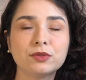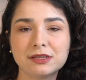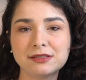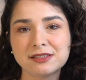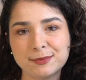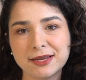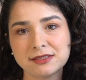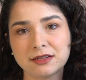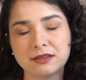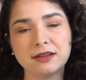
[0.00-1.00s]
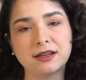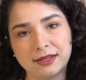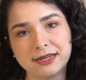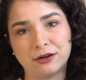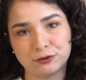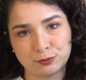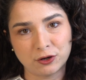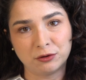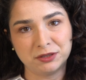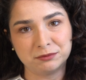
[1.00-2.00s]
this is basically a layout
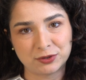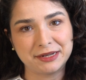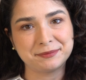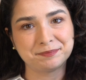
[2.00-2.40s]
problem, right?